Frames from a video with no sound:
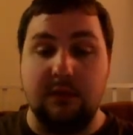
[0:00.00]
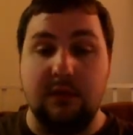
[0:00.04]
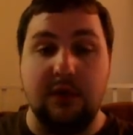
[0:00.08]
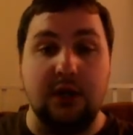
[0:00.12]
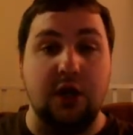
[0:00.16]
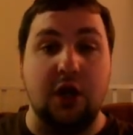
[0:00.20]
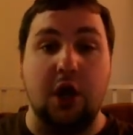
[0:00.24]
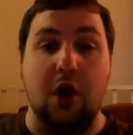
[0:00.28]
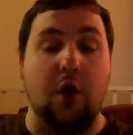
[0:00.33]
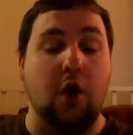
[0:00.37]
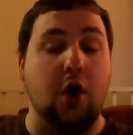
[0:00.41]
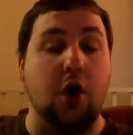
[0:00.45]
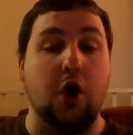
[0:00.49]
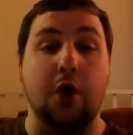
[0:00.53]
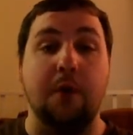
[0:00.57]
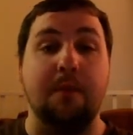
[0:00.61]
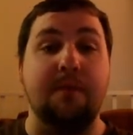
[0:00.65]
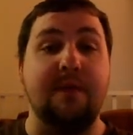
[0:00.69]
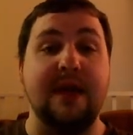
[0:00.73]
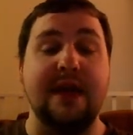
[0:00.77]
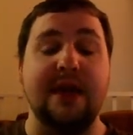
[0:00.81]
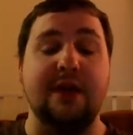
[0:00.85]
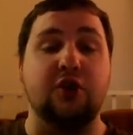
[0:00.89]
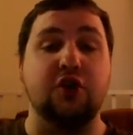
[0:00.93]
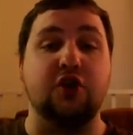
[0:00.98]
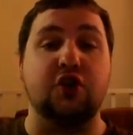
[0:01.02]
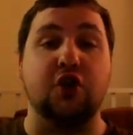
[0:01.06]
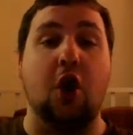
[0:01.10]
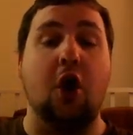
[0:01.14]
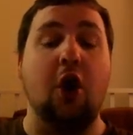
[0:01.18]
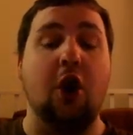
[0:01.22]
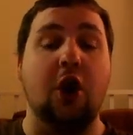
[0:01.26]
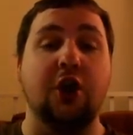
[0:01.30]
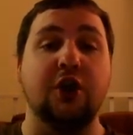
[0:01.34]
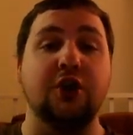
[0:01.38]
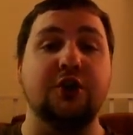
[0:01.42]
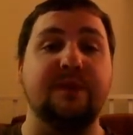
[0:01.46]
you know her be in
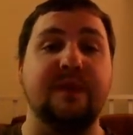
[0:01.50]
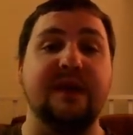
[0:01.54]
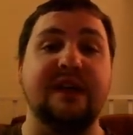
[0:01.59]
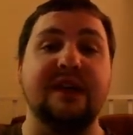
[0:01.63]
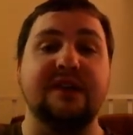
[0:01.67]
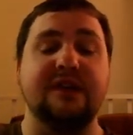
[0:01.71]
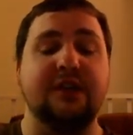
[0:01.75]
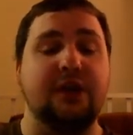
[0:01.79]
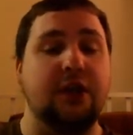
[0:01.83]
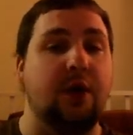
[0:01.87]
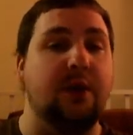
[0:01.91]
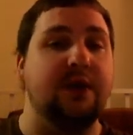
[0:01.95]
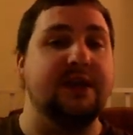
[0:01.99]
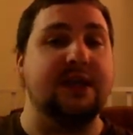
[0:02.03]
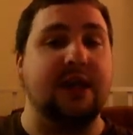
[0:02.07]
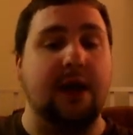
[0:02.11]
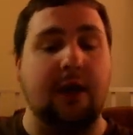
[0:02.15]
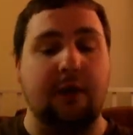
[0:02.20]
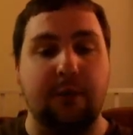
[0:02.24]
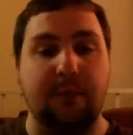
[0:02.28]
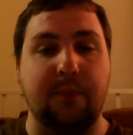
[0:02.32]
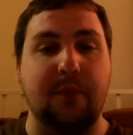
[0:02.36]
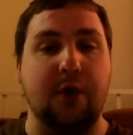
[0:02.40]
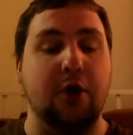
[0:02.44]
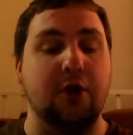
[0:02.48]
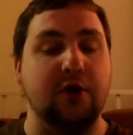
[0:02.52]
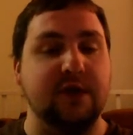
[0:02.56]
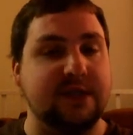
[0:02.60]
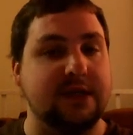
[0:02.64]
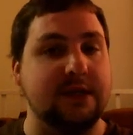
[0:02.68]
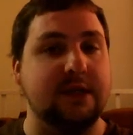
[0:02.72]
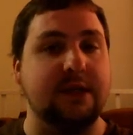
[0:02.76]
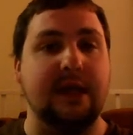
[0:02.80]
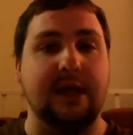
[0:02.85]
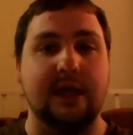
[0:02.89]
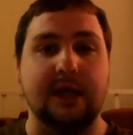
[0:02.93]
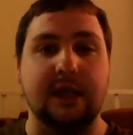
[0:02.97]
charge because you know it's another
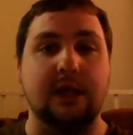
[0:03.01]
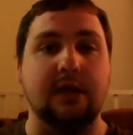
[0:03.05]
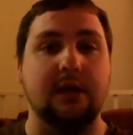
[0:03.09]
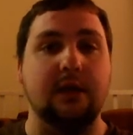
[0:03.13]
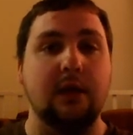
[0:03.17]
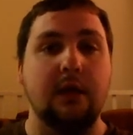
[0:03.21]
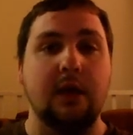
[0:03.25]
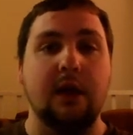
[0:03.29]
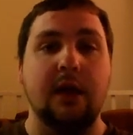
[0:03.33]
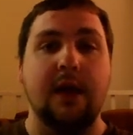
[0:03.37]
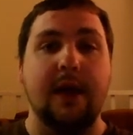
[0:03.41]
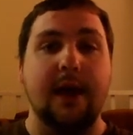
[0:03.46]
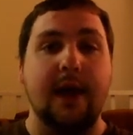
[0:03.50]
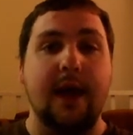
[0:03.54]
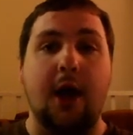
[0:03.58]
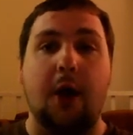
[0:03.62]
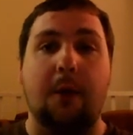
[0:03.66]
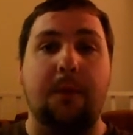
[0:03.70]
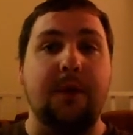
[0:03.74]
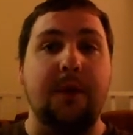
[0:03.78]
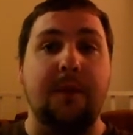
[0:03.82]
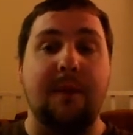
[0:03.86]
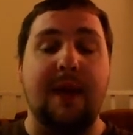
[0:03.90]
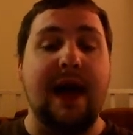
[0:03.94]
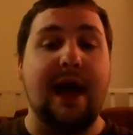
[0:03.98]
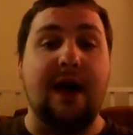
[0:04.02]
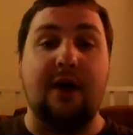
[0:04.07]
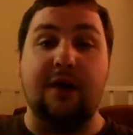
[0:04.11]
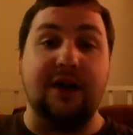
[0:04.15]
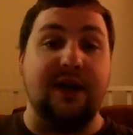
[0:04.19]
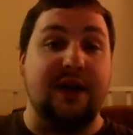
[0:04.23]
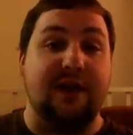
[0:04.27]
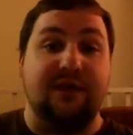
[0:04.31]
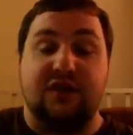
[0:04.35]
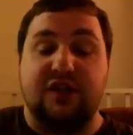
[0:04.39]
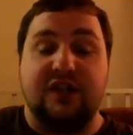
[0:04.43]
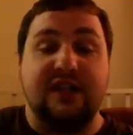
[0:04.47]
person that can help them out,
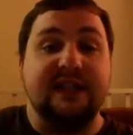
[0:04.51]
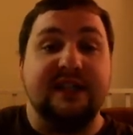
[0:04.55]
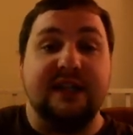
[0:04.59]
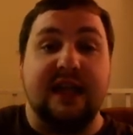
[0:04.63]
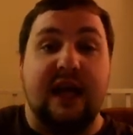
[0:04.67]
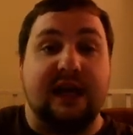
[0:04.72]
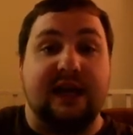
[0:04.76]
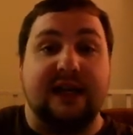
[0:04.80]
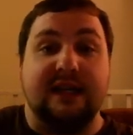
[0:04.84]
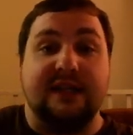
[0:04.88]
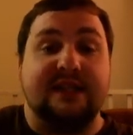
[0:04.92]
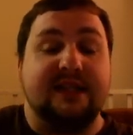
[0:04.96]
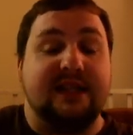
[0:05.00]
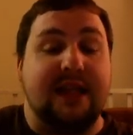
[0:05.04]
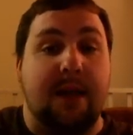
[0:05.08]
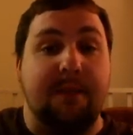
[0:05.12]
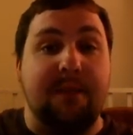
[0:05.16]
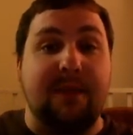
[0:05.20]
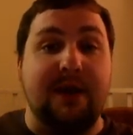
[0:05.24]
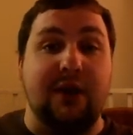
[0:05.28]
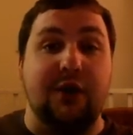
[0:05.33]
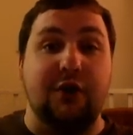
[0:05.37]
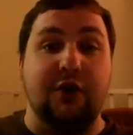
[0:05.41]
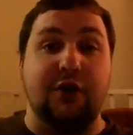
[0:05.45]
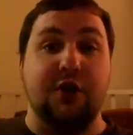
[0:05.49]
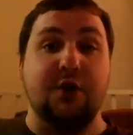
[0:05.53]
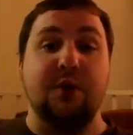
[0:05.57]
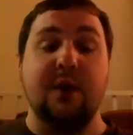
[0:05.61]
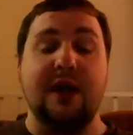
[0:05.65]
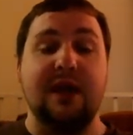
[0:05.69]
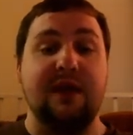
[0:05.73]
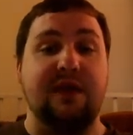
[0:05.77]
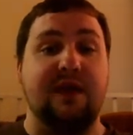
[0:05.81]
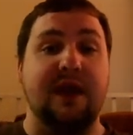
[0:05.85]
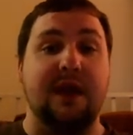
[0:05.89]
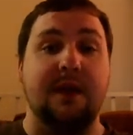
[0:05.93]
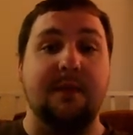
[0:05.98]
and if she's not going to step in and do
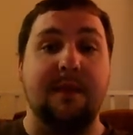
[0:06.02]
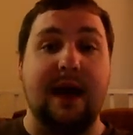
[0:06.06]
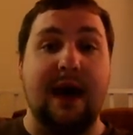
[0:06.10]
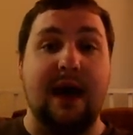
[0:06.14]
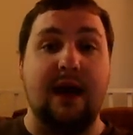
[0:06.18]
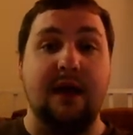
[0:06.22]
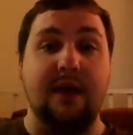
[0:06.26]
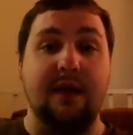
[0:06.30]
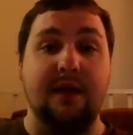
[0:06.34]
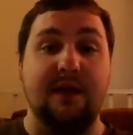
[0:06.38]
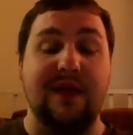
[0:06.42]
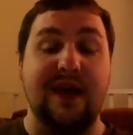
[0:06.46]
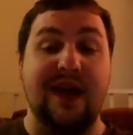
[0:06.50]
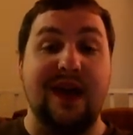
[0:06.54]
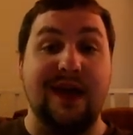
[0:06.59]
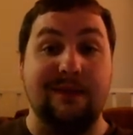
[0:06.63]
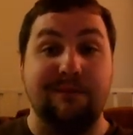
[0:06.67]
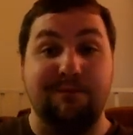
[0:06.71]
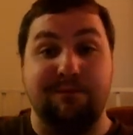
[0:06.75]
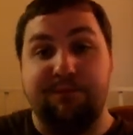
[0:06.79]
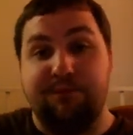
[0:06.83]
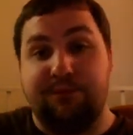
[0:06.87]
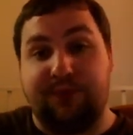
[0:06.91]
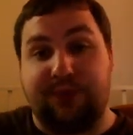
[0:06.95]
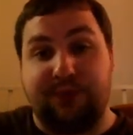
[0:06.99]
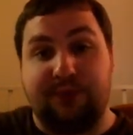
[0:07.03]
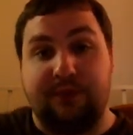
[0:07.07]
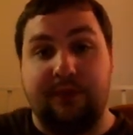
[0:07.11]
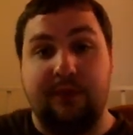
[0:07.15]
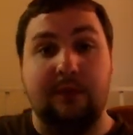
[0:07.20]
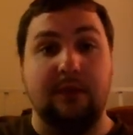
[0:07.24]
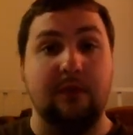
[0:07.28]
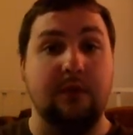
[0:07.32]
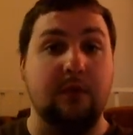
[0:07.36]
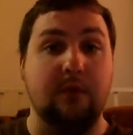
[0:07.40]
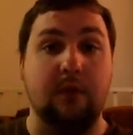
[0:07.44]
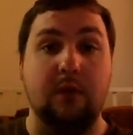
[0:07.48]
anything about it, then
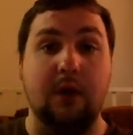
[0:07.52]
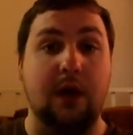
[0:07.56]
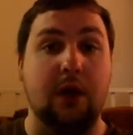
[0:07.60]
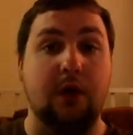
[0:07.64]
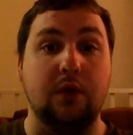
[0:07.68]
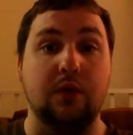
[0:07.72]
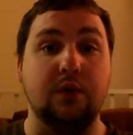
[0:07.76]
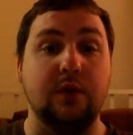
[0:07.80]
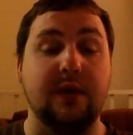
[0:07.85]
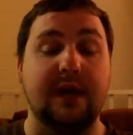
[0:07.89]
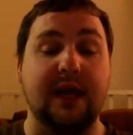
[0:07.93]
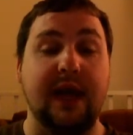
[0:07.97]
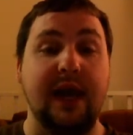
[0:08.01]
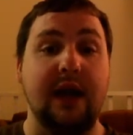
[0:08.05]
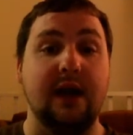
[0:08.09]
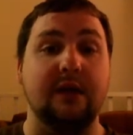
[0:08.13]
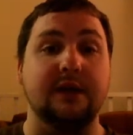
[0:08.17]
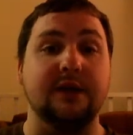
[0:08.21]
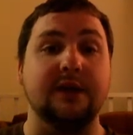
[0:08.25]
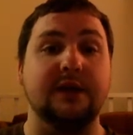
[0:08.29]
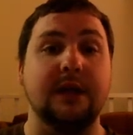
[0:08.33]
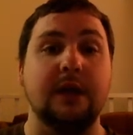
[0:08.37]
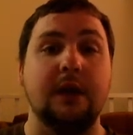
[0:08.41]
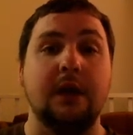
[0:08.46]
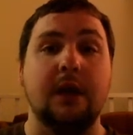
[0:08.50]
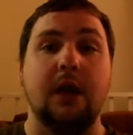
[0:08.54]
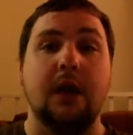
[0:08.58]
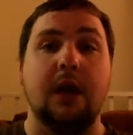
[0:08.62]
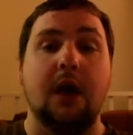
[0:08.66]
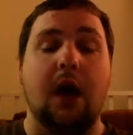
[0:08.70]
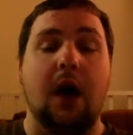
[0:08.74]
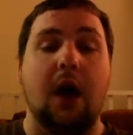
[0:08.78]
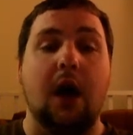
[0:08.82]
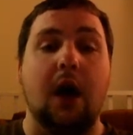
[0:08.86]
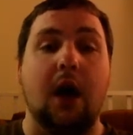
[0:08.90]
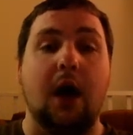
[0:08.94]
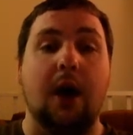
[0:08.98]
well, who cares?
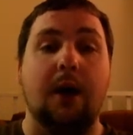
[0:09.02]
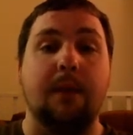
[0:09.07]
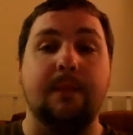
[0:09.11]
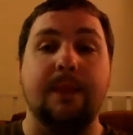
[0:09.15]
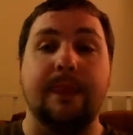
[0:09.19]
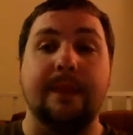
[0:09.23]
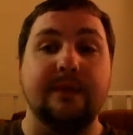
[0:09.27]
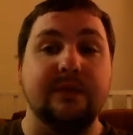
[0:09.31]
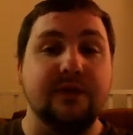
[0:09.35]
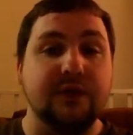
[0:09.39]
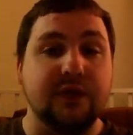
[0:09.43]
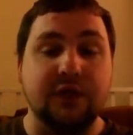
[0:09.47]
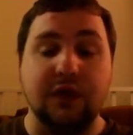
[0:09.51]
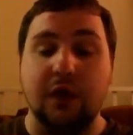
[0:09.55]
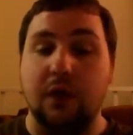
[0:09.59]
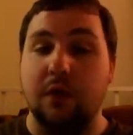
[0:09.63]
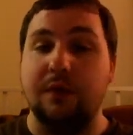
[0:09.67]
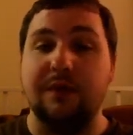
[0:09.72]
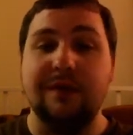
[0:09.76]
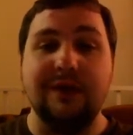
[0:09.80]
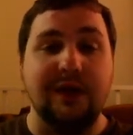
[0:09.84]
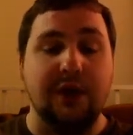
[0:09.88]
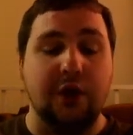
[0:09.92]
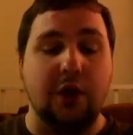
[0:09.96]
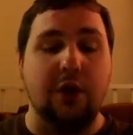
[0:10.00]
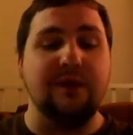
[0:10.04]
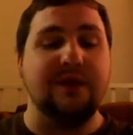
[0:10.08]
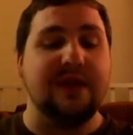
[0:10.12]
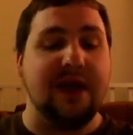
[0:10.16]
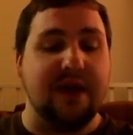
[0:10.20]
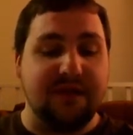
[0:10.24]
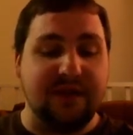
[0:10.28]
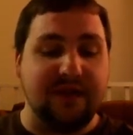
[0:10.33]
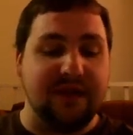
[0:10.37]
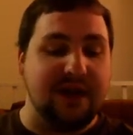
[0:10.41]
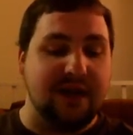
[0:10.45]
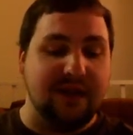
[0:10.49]
Um, so you know,
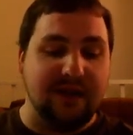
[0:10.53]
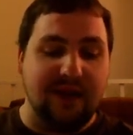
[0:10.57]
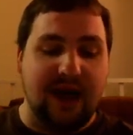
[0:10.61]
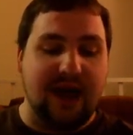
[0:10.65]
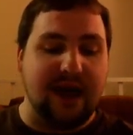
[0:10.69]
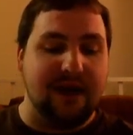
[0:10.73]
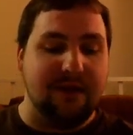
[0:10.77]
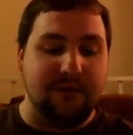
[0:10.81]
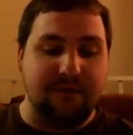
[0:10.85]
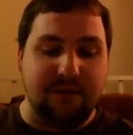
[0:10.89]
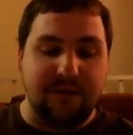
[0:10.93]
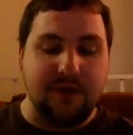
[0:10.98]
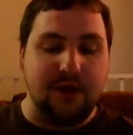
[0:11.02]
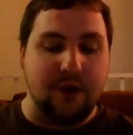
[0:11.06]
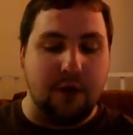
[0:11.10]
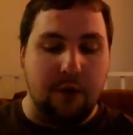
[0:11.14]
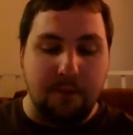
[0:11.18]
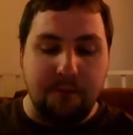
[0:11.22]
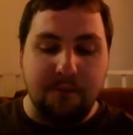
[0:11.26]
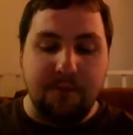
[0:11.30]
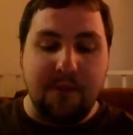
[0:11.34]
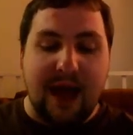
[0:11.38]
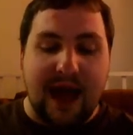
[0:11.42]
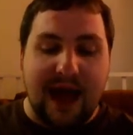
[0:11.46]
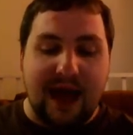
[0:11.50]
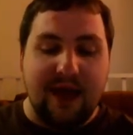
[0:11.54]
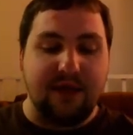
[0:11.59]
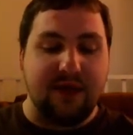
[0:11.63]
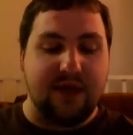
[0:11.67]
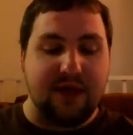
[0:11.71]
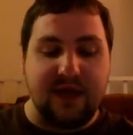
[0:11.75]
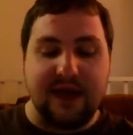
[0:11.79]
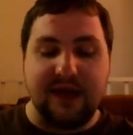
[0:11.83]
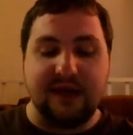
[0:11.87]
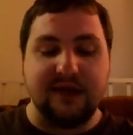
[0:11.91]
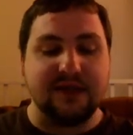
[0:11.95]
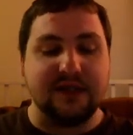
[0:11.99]
definitely a lot of you know bad
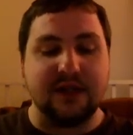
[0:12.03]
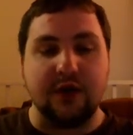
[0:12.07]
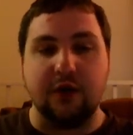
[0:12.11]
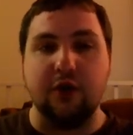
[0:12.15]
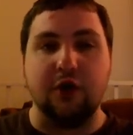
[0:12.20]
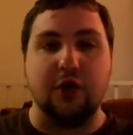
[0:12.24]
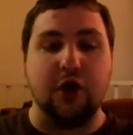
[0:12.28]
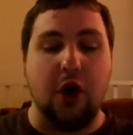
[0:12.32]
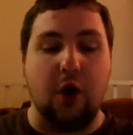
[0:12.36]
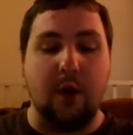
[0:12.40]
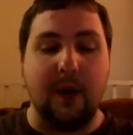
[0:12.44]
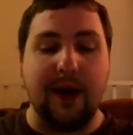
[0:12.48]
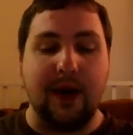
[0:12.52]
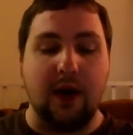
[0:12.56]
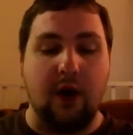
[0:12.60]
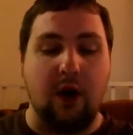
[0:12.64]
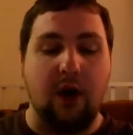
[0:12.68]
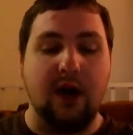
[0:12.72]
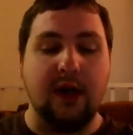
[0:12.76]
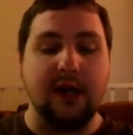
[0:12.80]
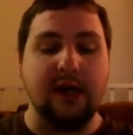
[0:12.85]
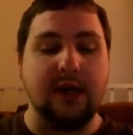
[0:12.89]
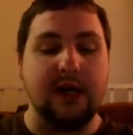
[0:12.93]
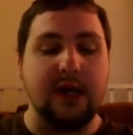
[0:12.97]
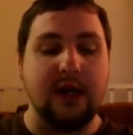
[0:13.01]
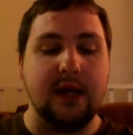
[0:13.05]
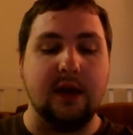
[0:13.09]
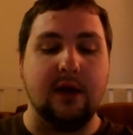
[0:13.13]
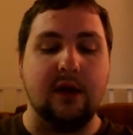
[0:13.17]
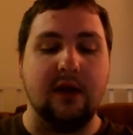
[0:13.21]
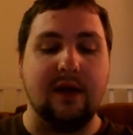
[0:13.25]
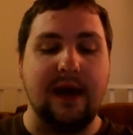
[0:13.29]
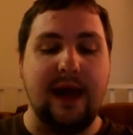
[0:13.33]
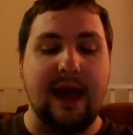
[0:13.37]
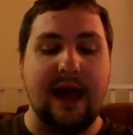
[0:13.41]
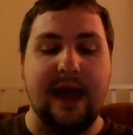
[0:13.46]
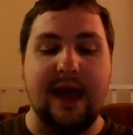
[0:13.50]
things that are going on
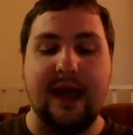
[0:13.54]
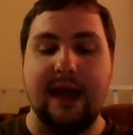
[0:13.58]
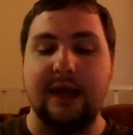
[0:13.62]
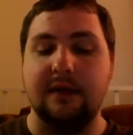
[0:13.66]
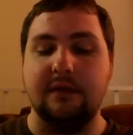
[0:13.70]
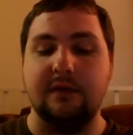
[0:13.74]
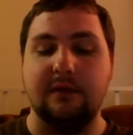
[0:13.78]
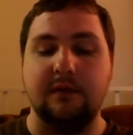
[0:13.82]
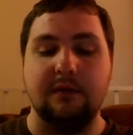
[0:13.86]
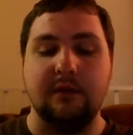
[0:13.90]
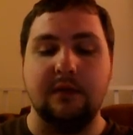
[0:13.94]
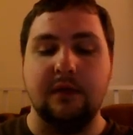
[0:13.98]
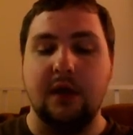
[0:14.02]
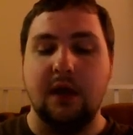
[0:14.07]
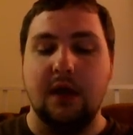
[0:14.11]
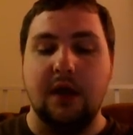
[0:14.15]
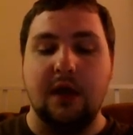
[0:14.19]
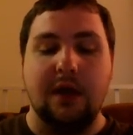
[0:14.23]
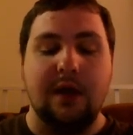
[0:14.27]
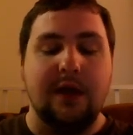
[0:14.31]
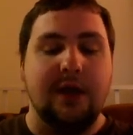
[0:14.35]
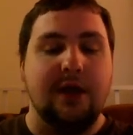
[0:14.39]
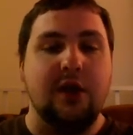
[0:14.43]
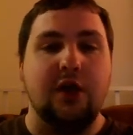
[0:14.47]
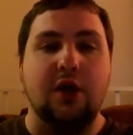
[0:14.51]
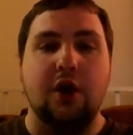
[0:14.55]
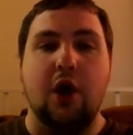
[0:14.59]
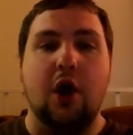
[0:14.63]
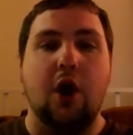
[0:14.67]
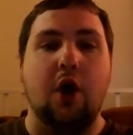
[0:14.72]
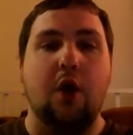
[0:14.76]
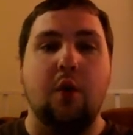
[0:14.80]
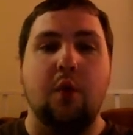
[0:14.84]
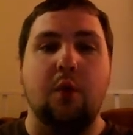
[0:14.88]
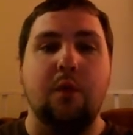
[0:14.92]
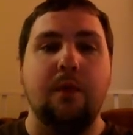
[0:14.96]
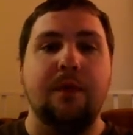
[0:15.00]
here, and you
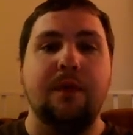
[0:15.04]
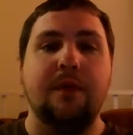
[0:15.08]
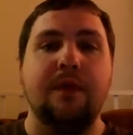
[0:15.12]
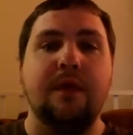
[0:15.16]
know,